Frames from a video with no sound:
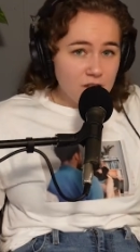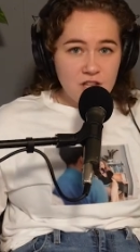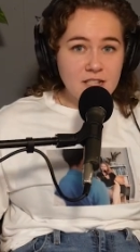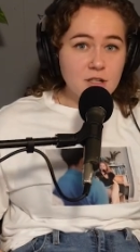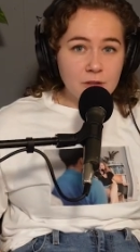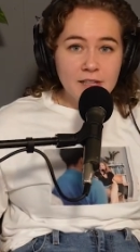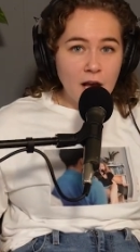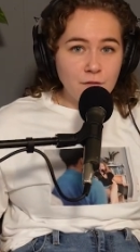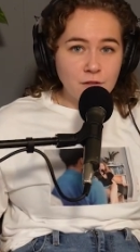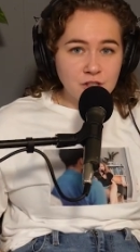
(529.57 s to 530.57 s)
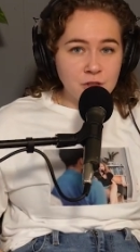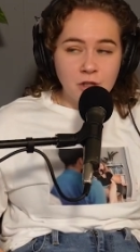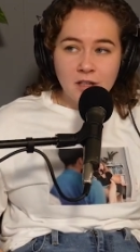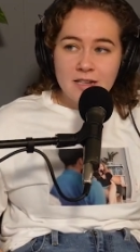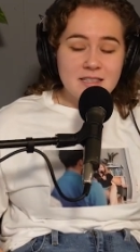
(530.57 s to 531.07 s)
So that's a really helpful
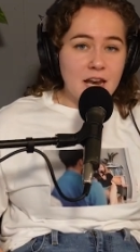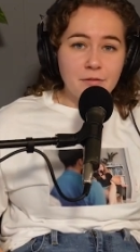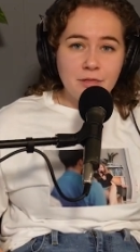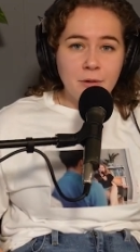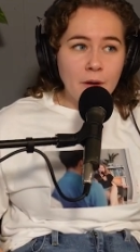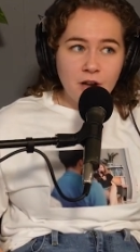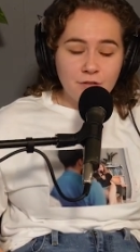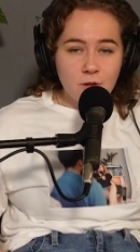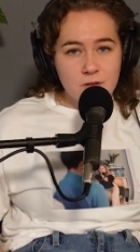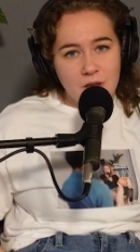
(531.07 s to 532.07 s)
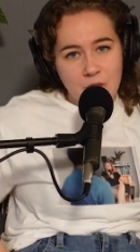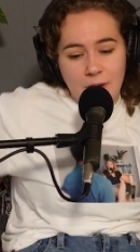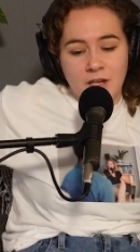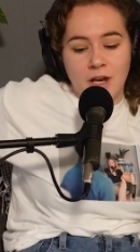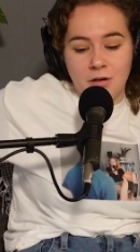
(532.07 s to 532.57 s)
tool. Instead of throwing our phones out the
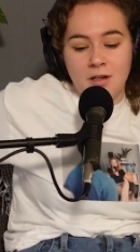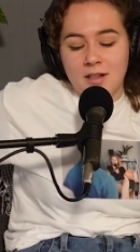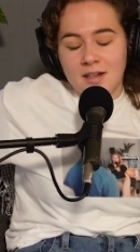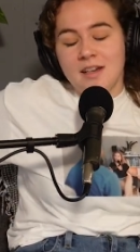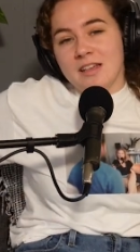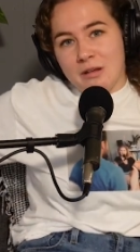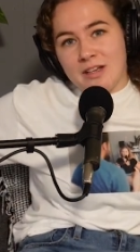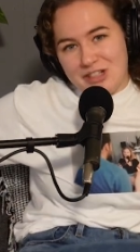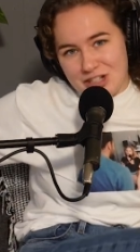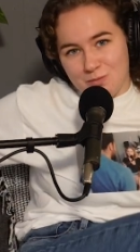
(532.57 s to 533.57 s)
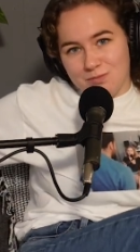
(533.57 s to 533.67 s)
window, you can just